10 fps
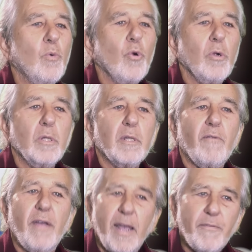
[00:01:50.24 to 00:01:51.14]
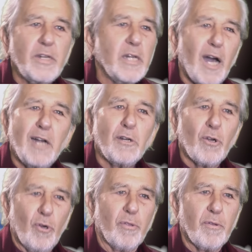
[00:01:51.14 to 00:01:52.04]
a world of heaven on
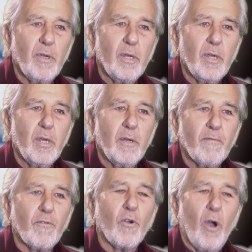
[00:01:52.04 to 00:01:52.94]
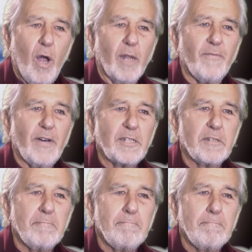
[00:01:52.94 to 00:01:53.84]
earth for all of
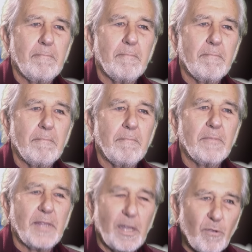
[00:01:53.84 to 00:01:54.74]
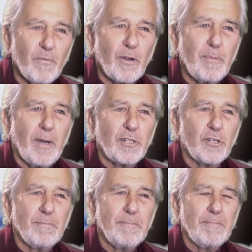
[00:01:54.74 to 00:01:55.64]
us. Thank you very much.